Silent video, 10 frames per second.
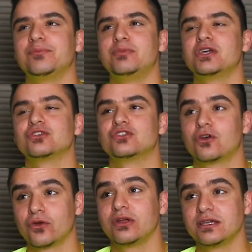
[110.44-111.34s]
because
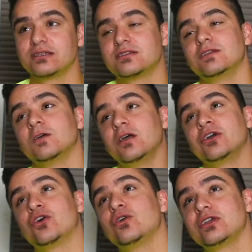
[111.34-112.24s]
Chris
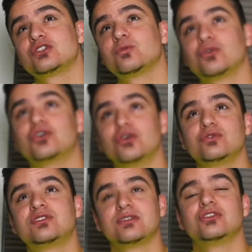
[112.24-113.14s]
will go
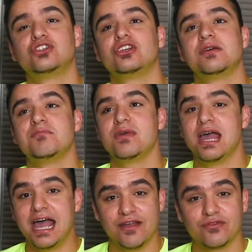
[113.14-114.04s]
to the gym
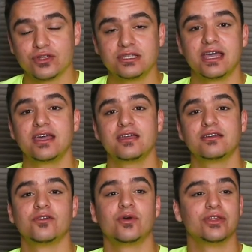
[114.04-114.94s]
every day,
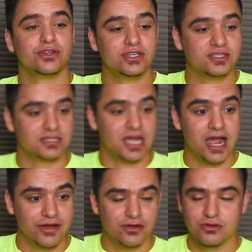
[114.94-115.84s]
whether he's
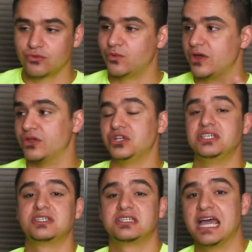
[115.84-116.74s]
tired, whether
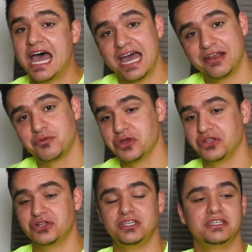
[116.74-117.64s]
he's sad,
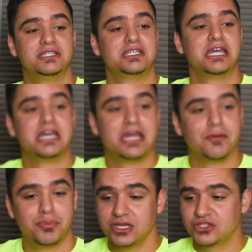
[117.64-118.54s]
whether he's
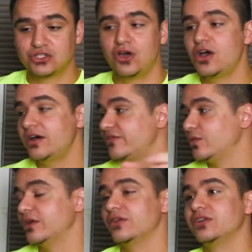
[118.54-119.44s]
pissed off,
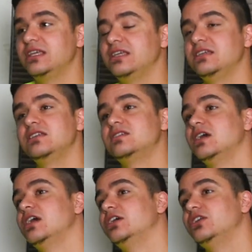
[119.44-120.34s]
whether he's,
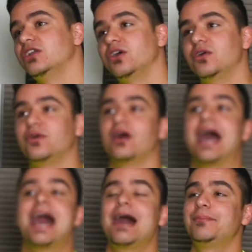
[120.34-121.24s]
you know,
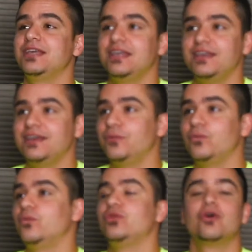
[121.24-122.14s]
happy,
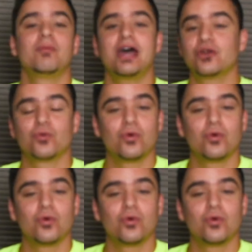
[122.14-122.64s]
no matter